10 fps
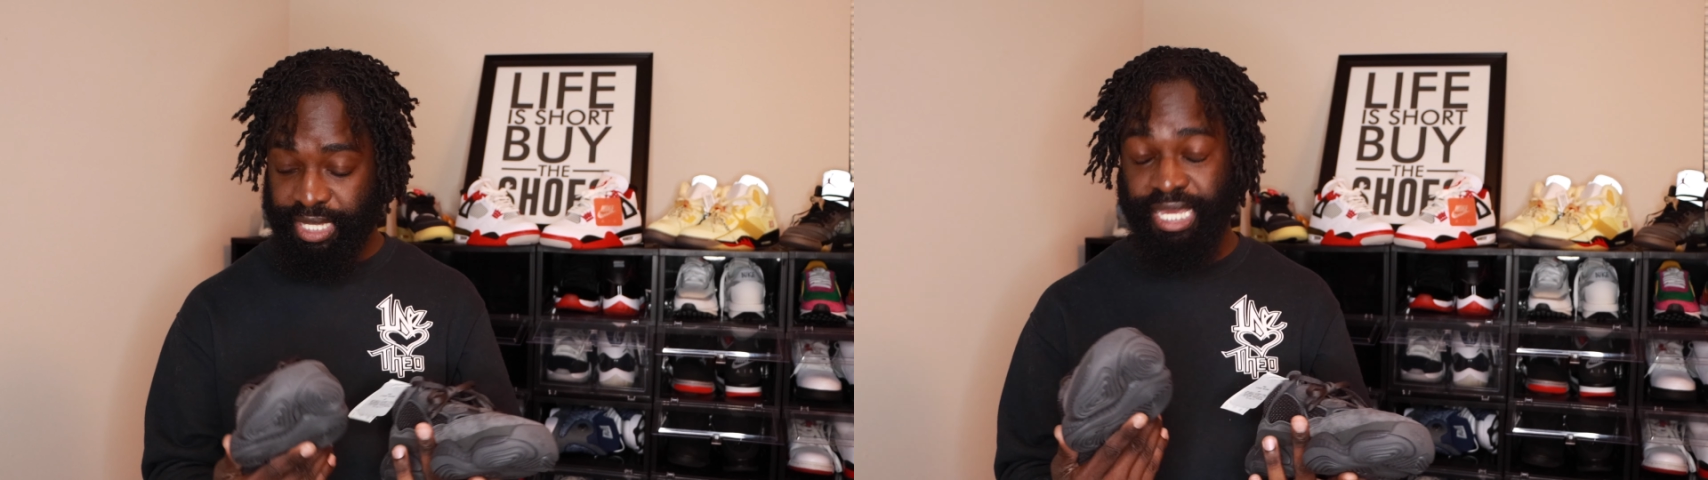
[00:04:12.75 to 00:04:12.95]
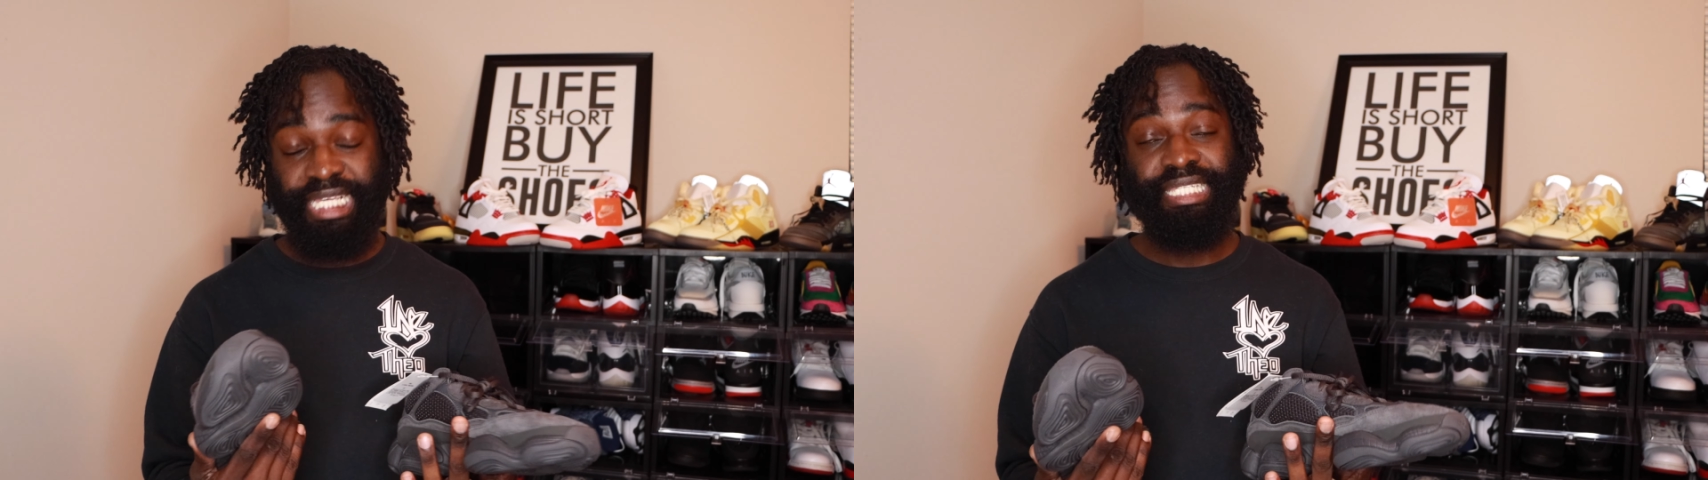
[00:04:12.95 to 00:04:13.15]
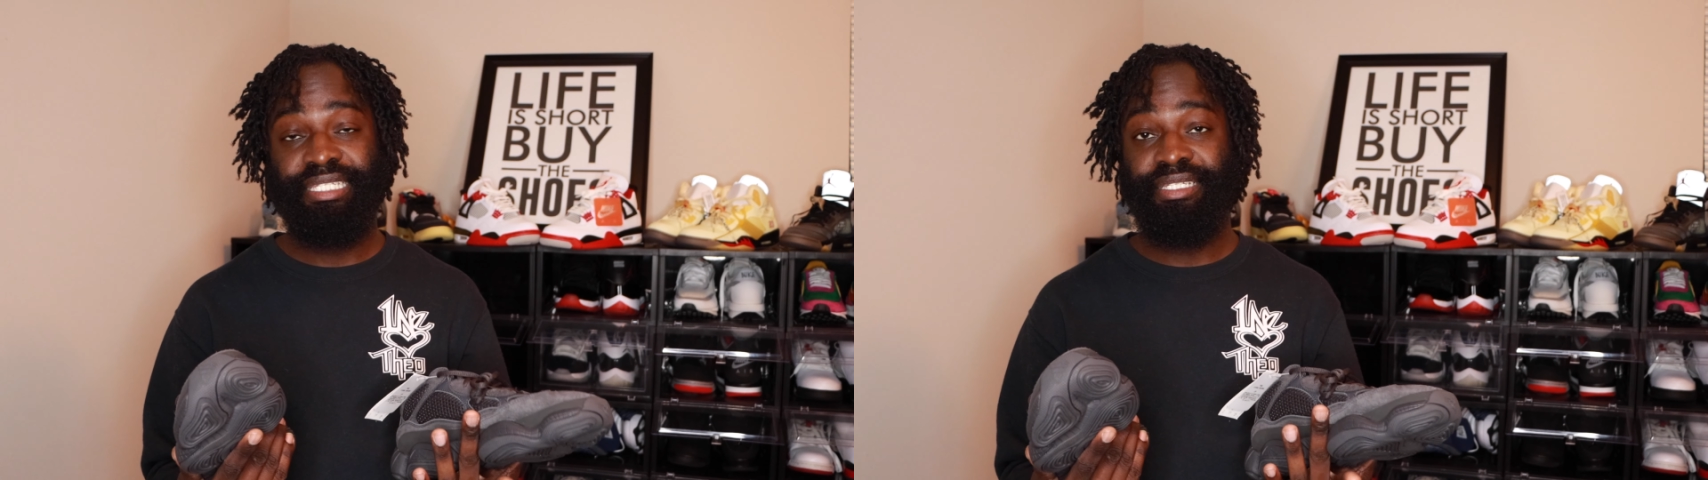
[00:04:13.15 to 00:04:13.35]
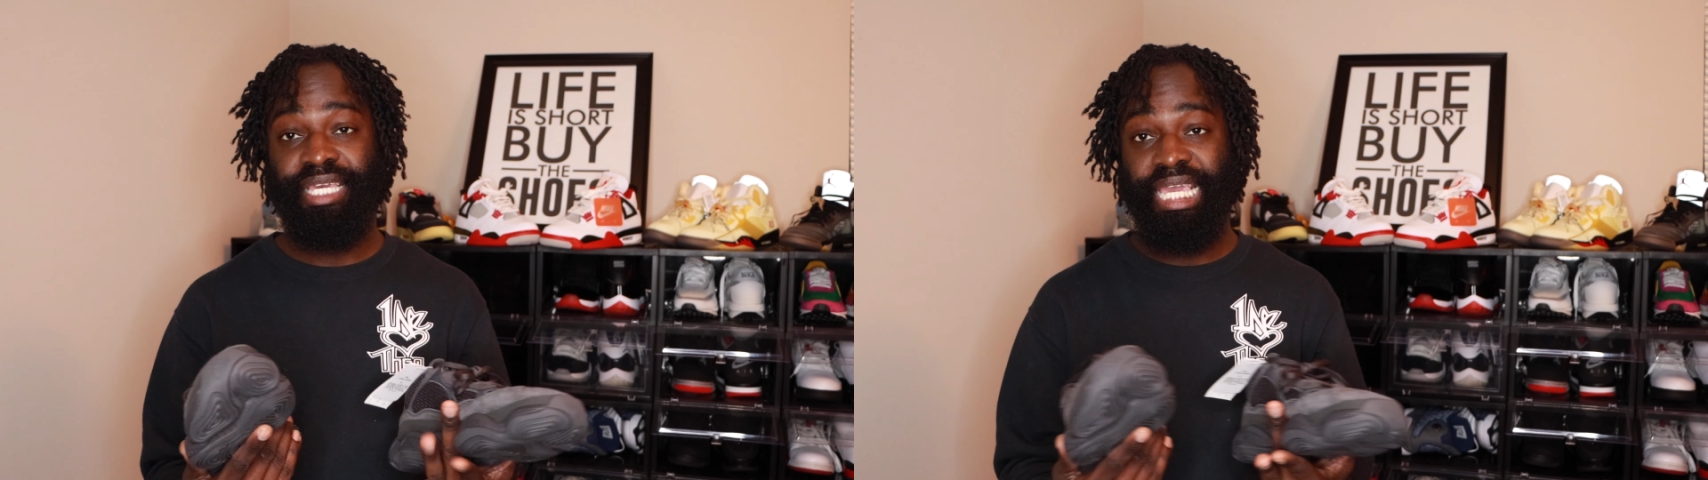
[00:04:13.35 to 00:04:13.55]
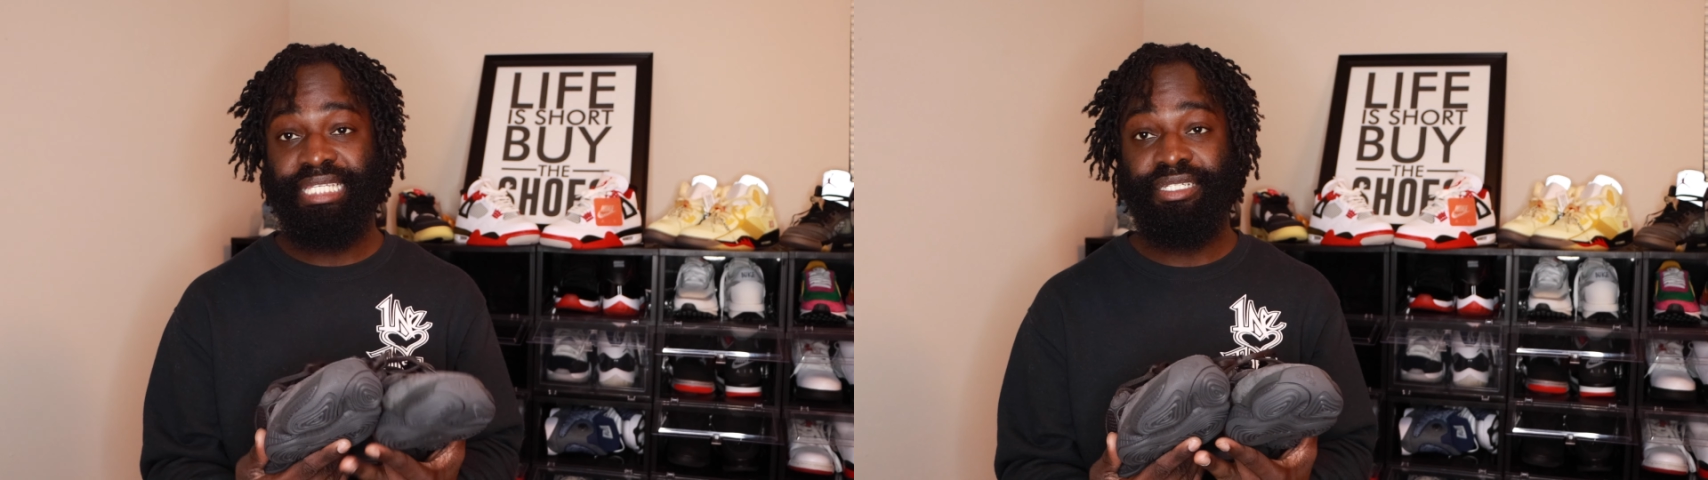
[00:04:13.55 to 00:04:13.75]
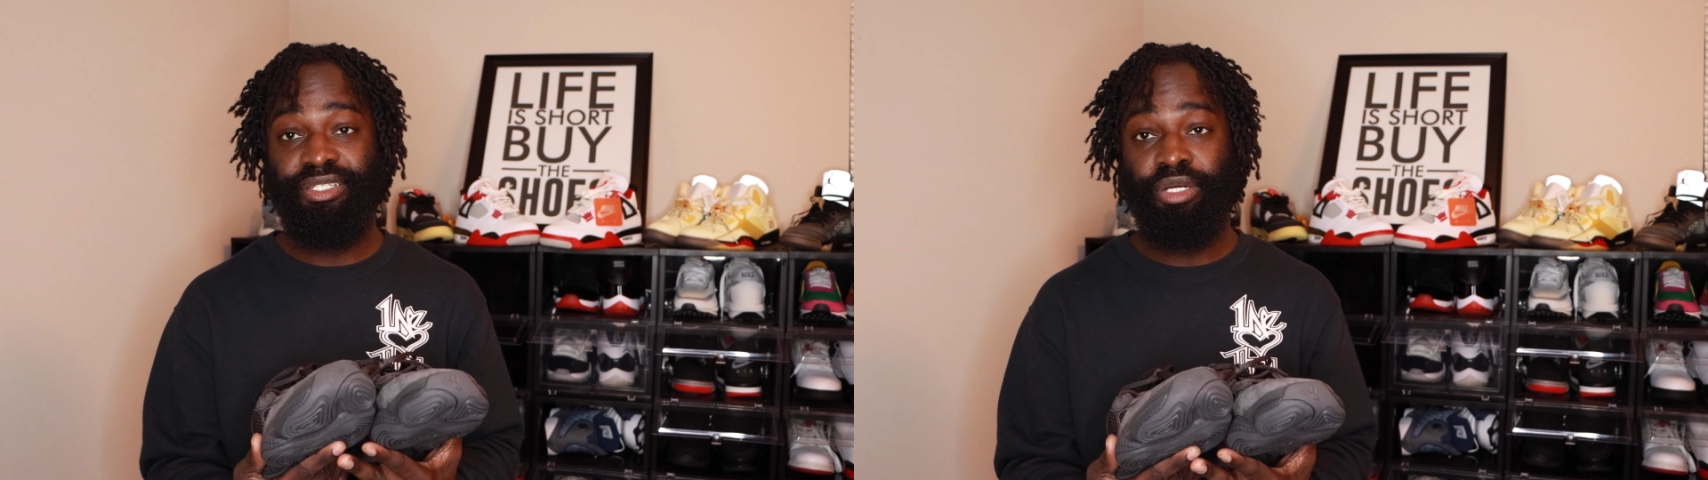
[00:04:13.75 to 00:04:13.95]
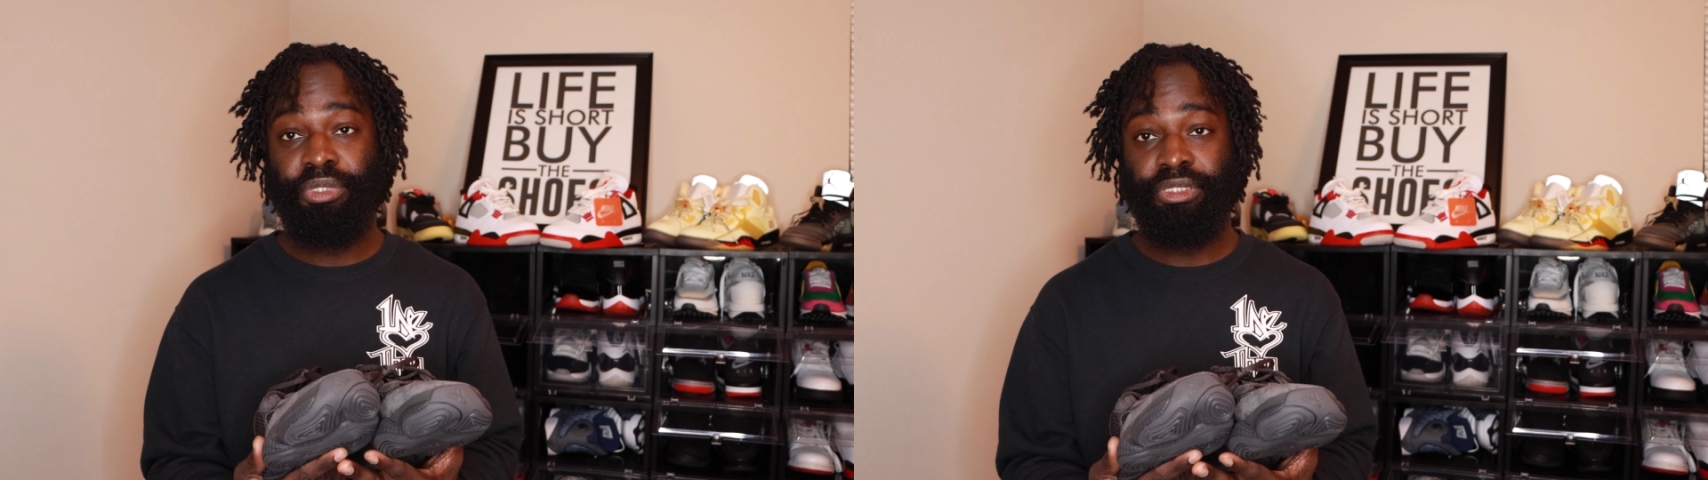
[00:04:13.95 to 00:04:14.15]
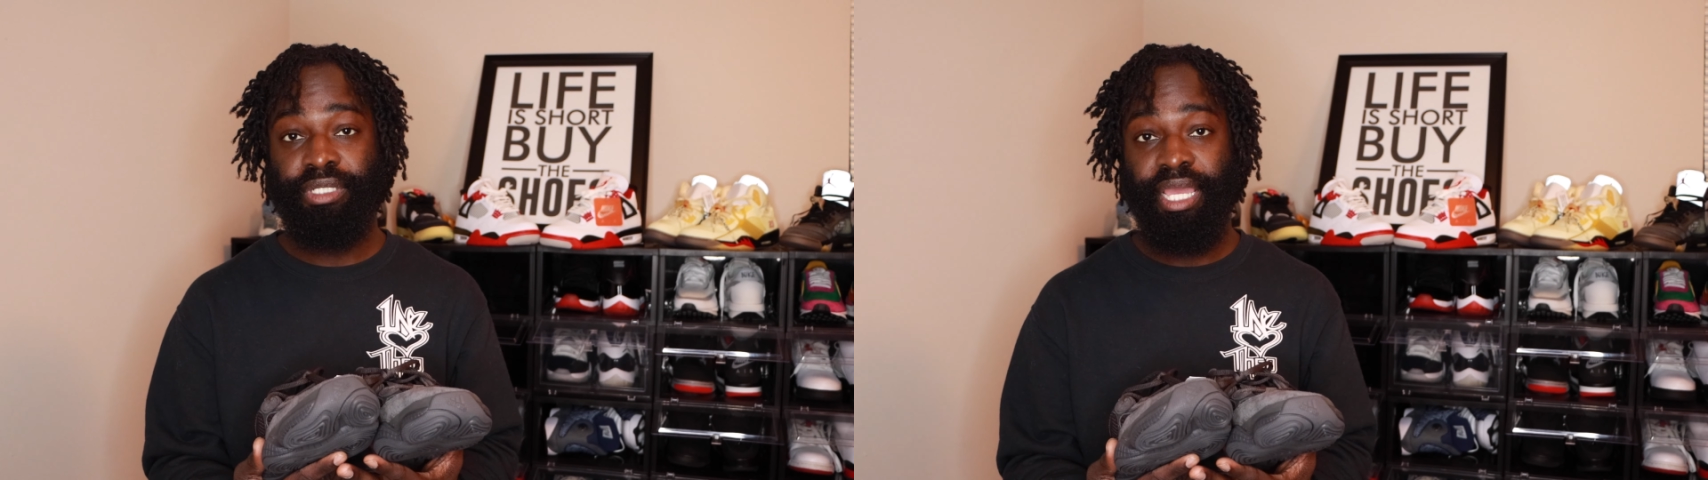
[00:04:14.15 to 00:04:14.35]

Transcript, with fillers: it's it's a dope shoe